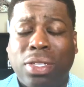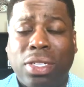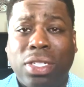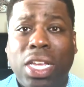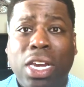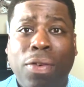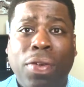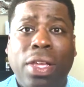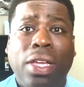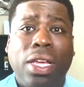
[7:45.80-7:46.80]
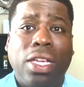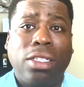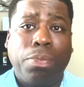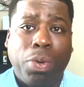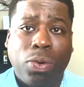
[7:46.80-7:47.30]
The scenery
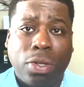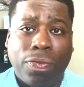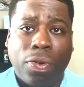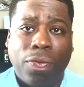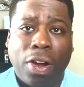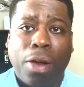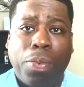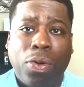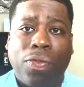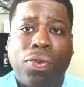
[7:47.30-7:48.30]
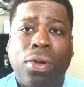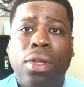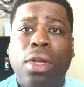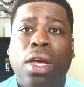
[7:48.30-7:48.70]
is beautiful, very beautiful.